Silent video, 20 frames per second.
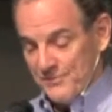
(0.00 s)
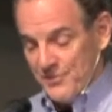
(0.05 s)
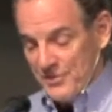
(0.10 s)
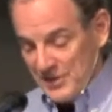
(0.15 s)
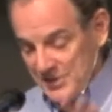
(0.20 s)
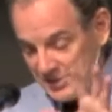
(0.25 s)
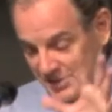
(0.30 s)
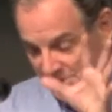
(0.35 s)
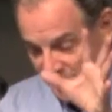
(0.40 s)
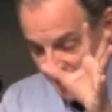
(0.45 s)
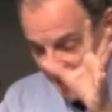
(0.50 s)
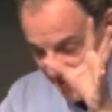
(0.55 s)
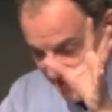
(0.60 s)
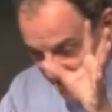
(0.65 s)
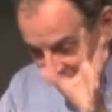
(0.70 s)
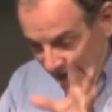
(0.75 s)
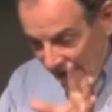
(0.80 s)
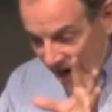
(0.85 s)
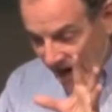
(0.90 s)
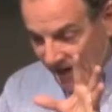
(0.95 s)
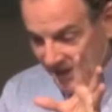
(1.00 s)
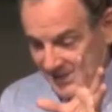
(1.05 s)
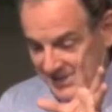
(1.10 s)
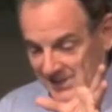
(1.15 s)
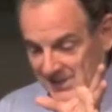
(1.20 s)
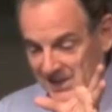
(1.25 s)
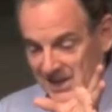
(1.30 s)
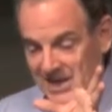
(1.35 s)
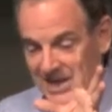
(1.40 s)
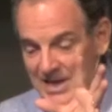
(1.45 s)
this
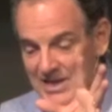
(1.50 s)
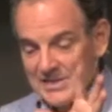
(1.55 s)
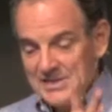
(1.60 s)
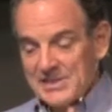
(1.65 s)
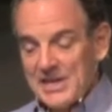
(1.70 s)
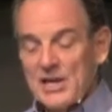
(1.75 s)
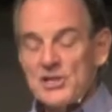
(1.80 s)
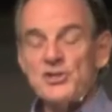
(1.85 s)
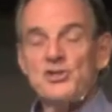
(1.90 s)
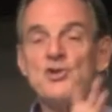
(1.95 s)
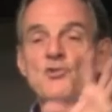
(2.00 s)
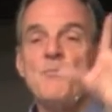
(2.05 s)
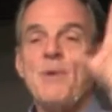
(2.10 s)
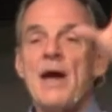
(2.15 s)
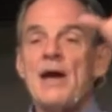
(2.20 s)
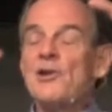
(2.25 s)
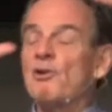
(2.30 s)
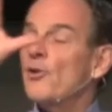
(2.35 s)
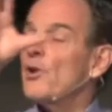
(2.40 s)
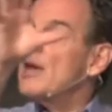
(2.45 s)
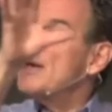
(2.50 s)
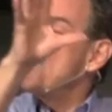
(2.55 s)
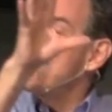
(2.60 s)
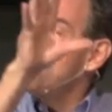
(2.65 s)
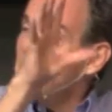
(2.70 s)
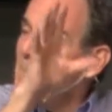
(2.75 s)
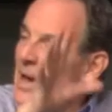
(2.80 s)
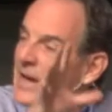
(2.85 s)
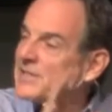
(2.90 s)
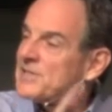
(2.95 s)
text says you matter
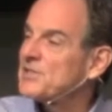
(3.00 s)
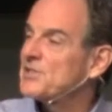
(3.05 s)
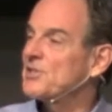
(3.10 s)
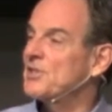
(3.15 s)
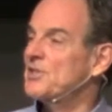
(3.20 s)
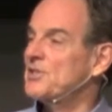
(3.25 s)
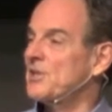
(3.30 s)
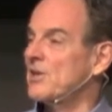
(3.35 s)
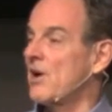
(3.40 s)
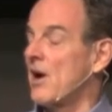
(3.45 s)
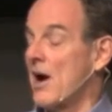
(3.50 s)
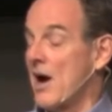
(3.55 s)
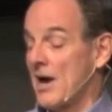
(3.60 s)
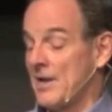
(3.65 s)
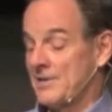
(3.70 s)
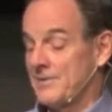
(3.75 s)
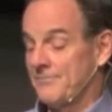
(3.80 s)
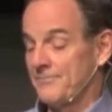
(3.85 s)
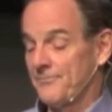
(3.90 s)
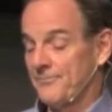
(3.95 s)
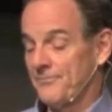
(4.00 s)
immensely to God.